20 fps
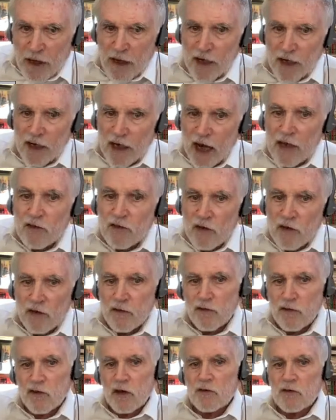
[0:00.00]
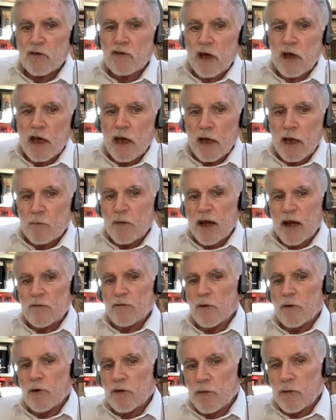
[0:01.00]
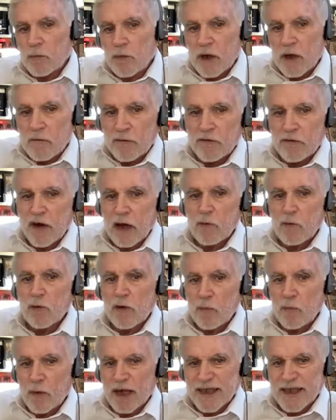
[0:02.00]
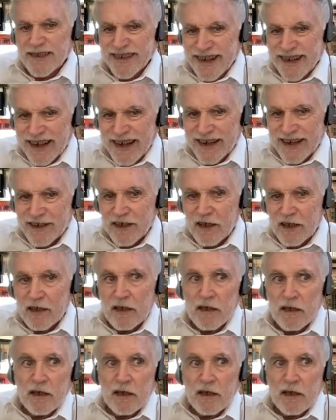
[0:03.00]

And in 1960, I had my first big fight with my dad,